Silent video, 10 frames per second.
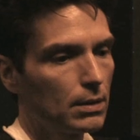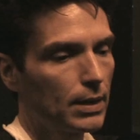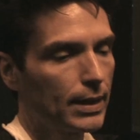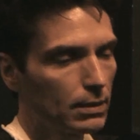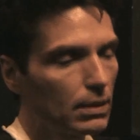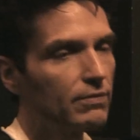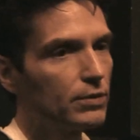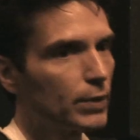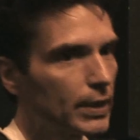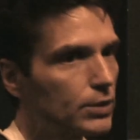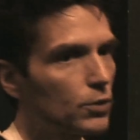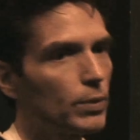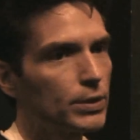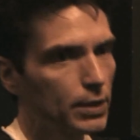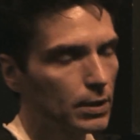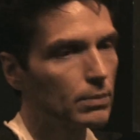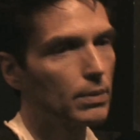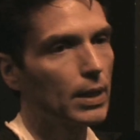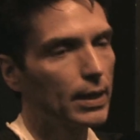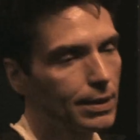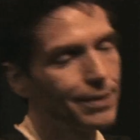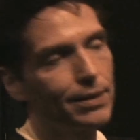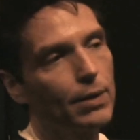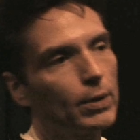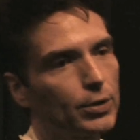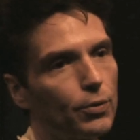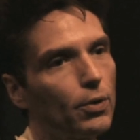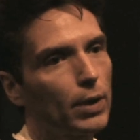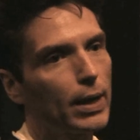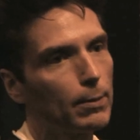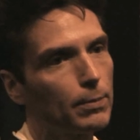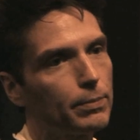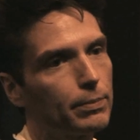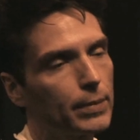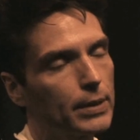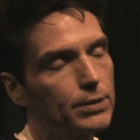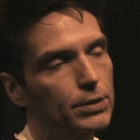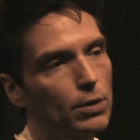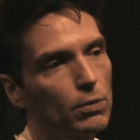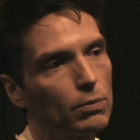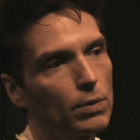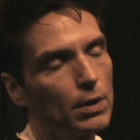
I loved doing it so much that I thought, you know, I want to do a whole album. And so